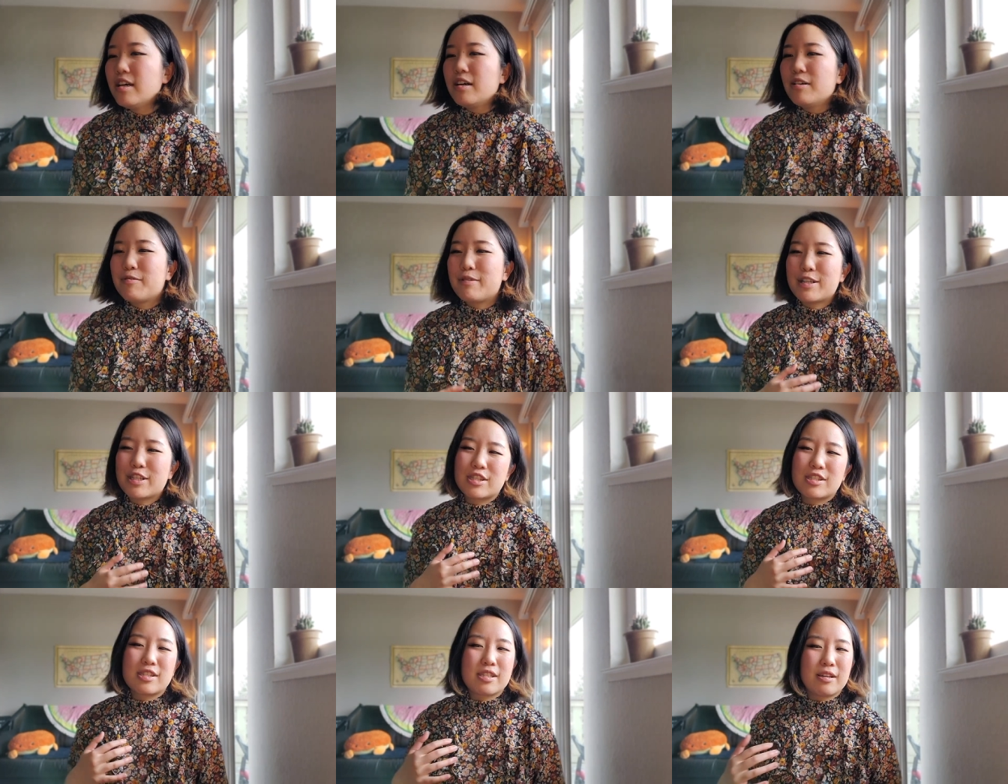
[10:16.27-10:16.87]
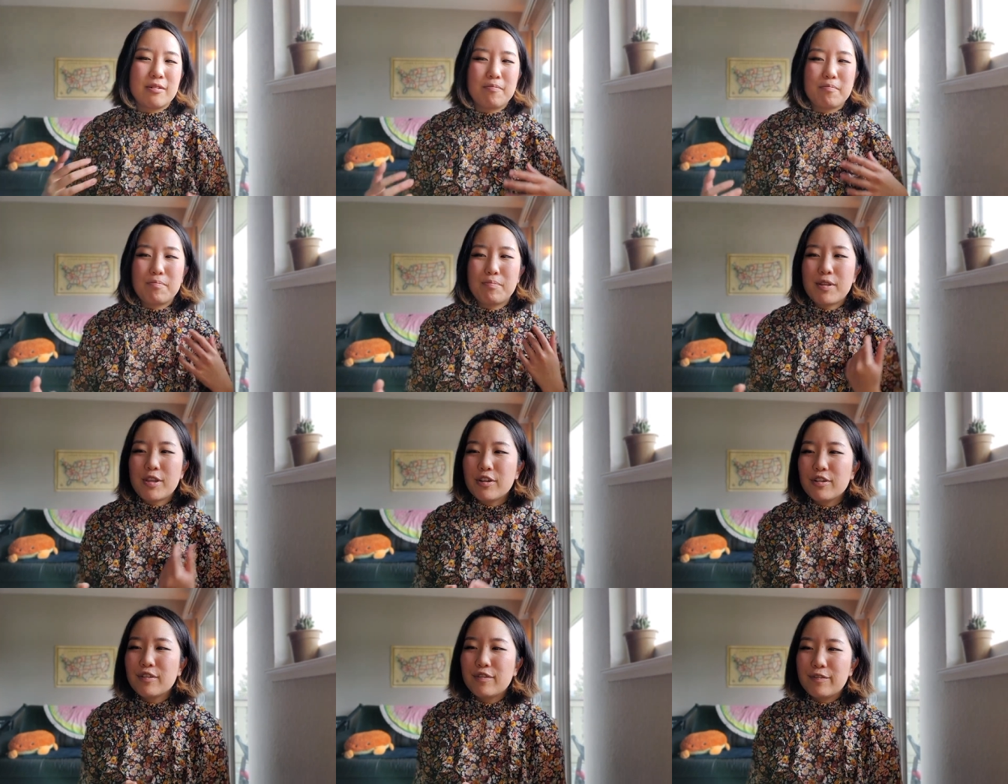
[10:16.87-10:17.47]
with some
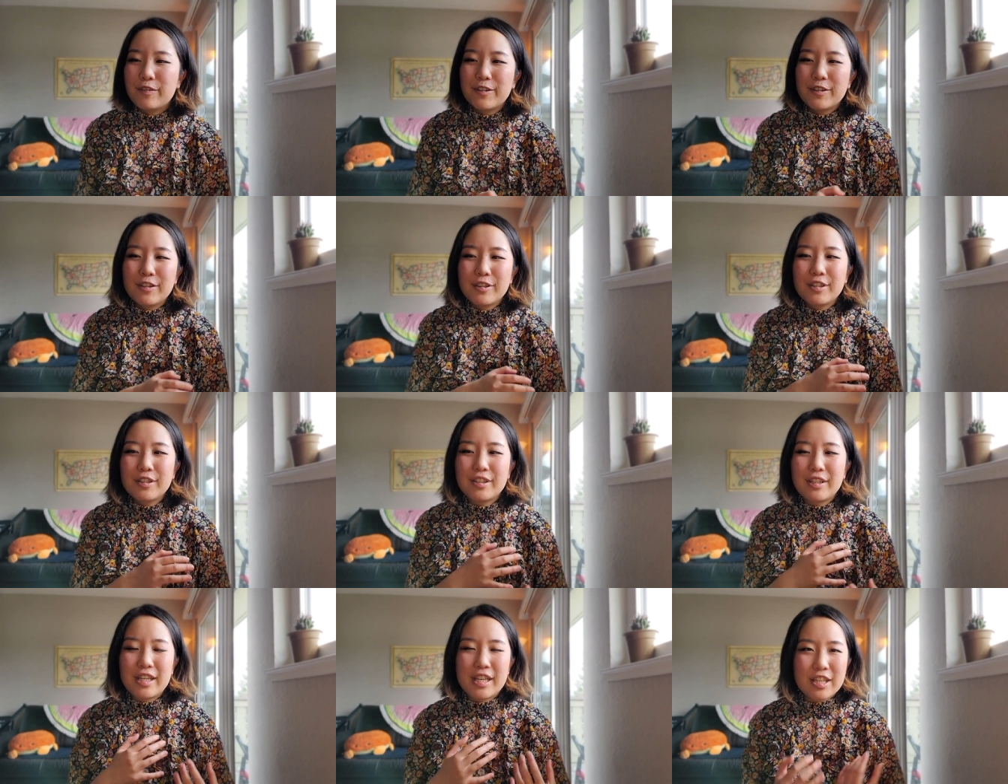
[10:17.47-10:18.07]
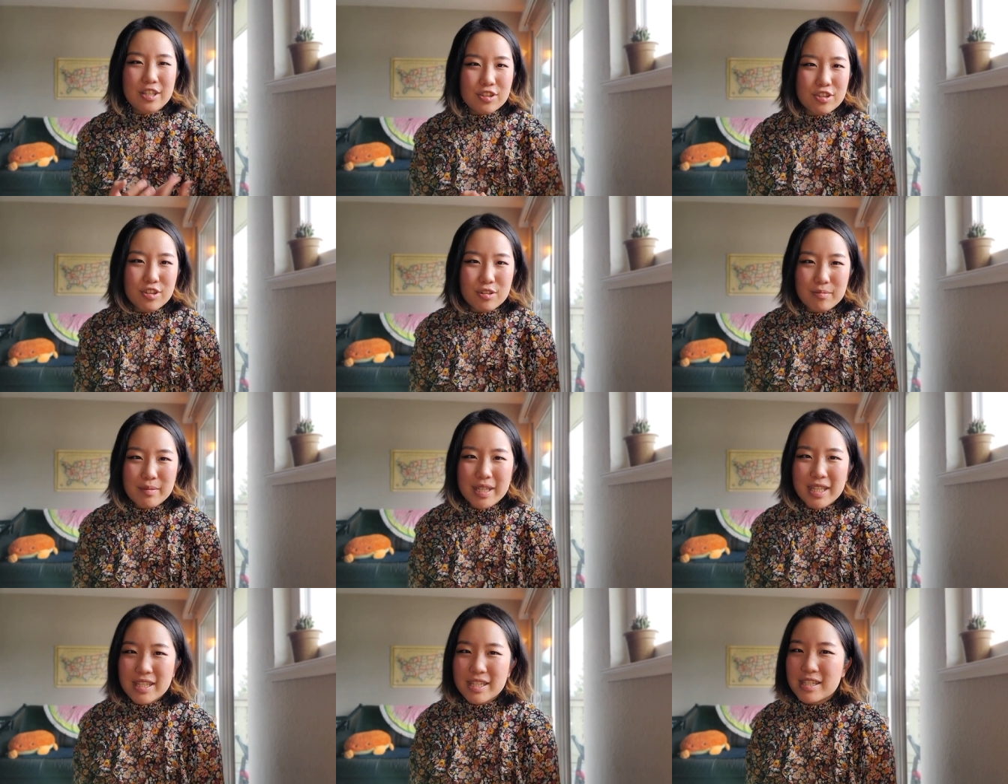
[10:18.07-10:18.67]
beautiful
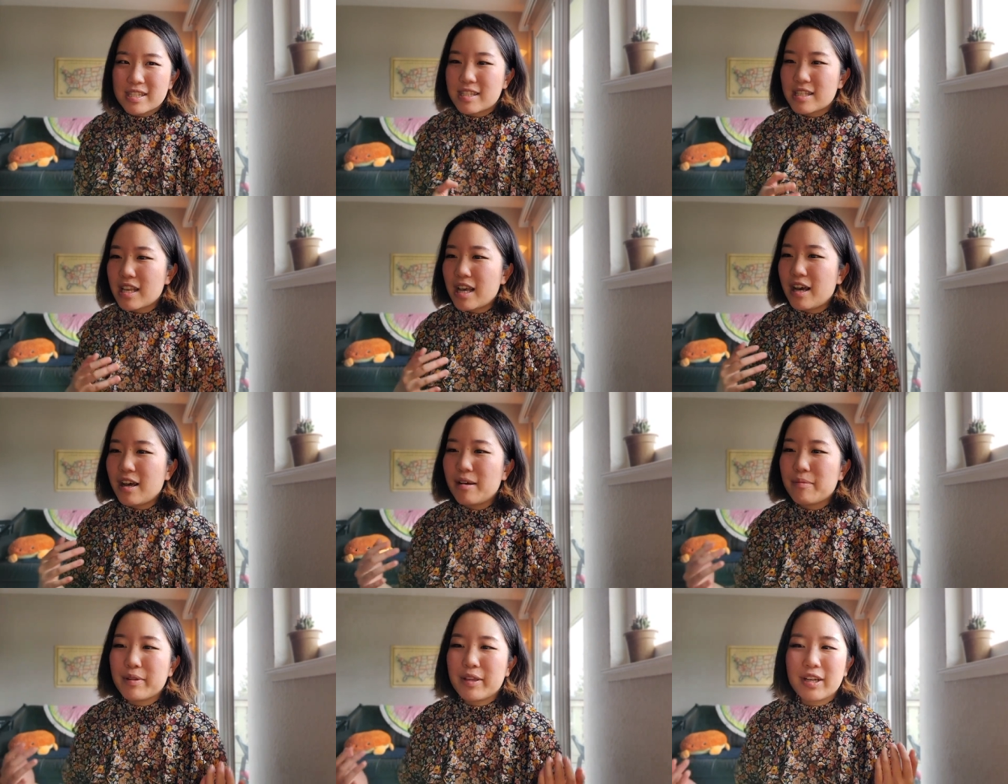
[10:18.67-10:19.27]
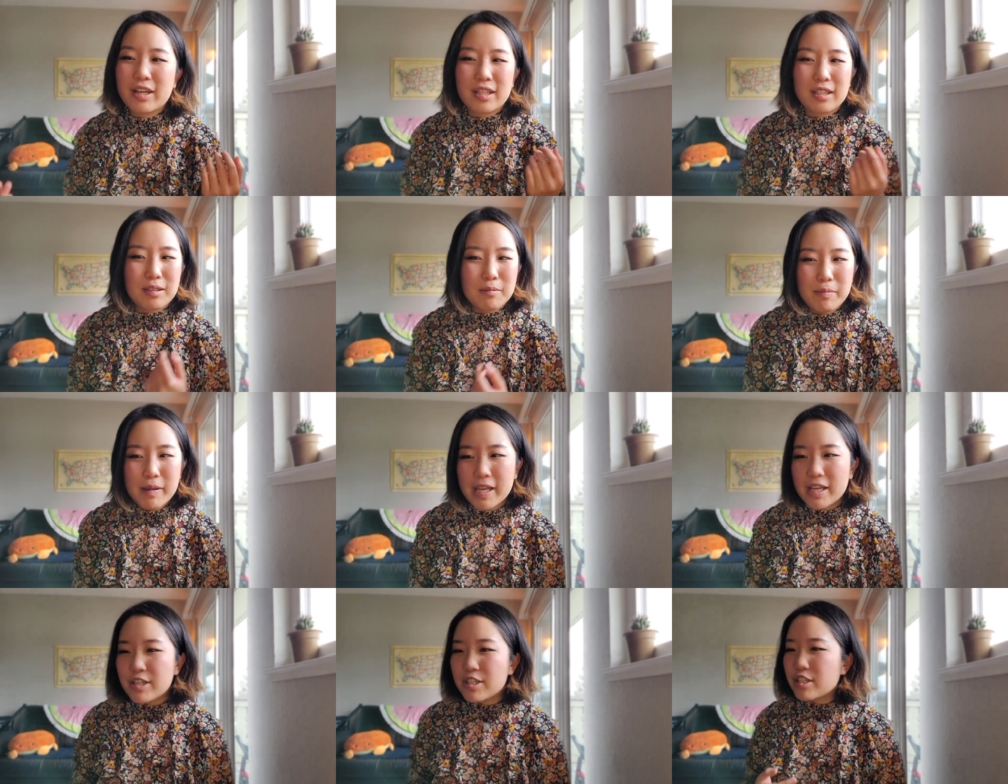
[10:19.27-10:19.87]
instruments. Um, you got the
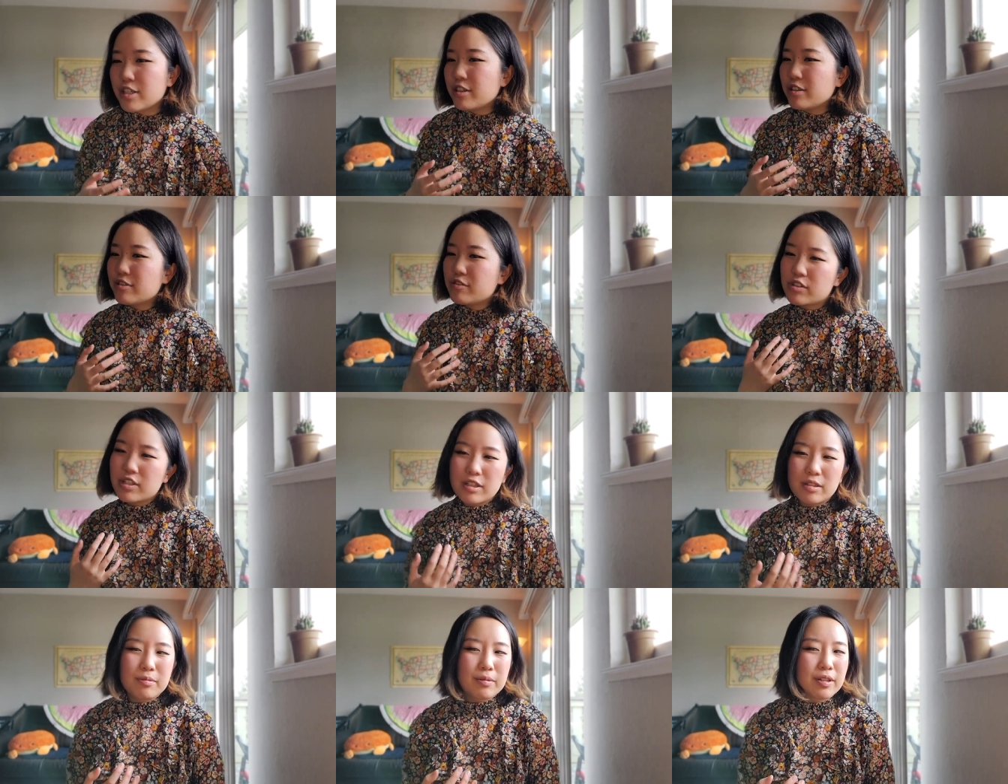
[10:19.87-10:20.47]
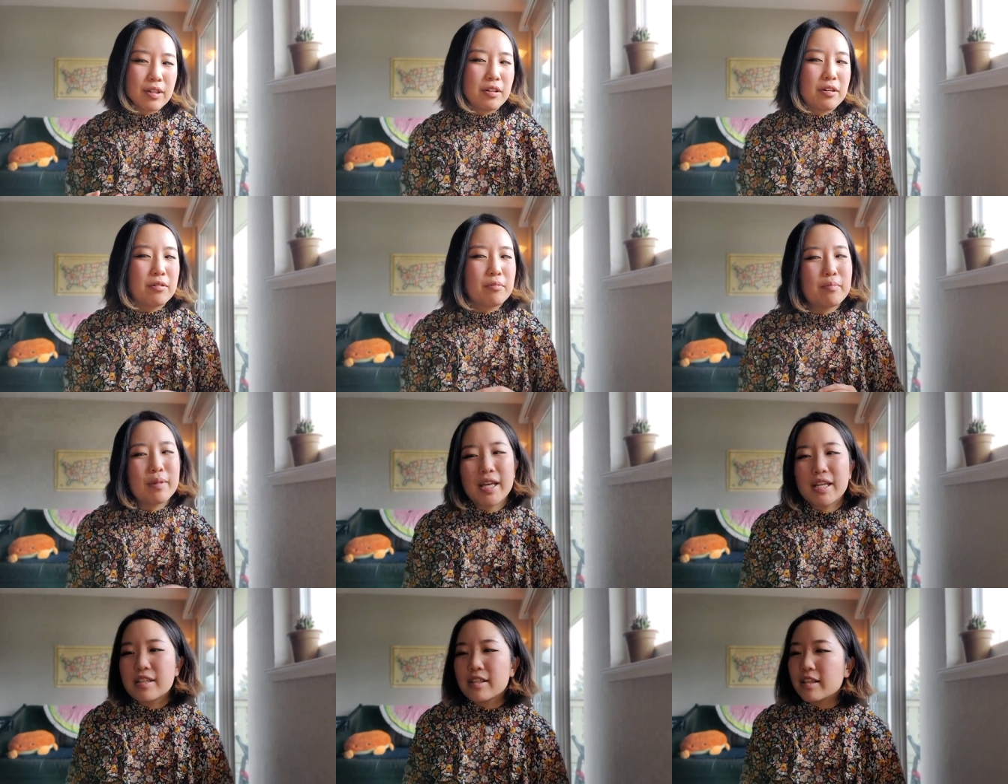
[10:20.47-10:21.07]
banjo, dobro,
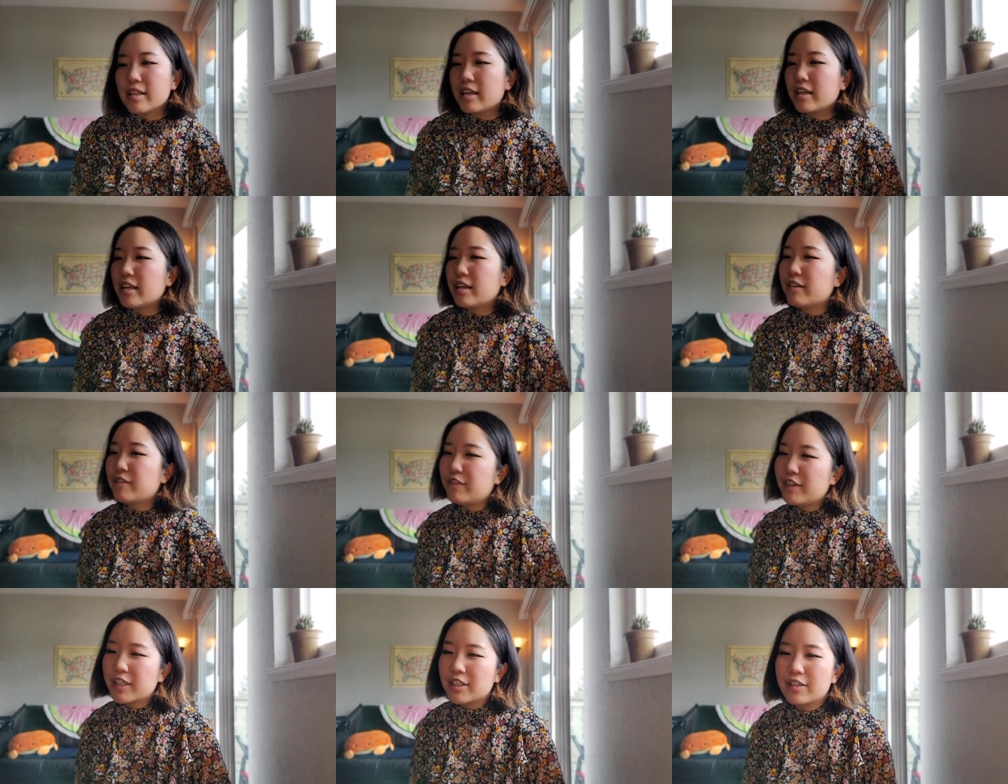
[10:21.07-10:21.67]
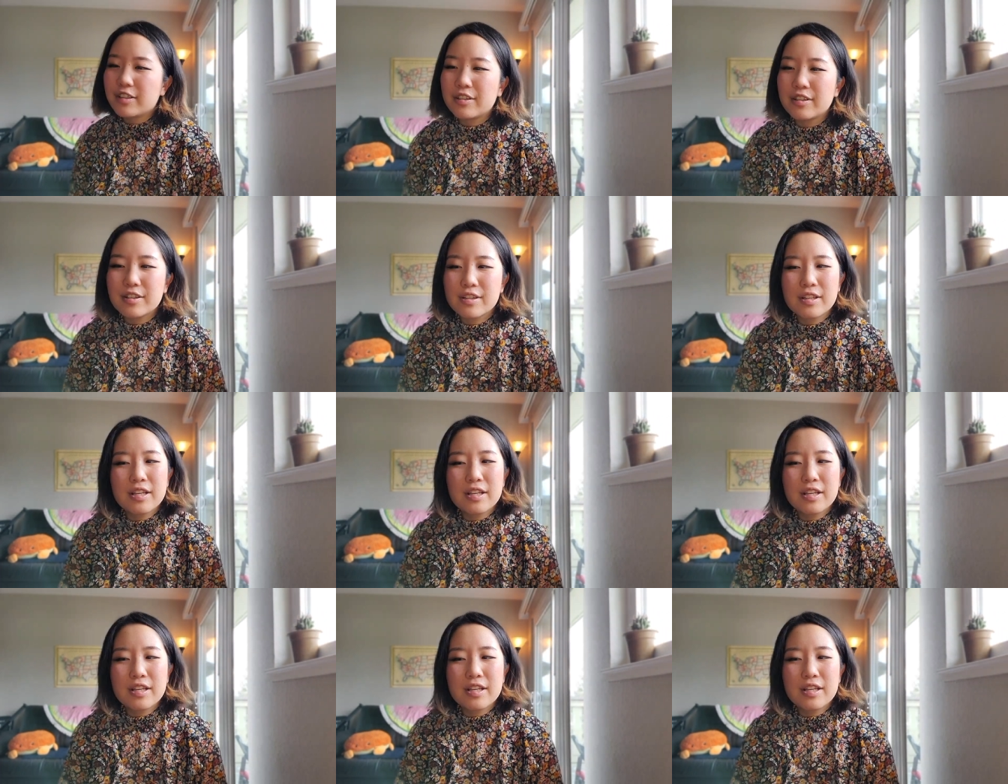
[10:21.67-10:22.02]
mandolin, fiddle.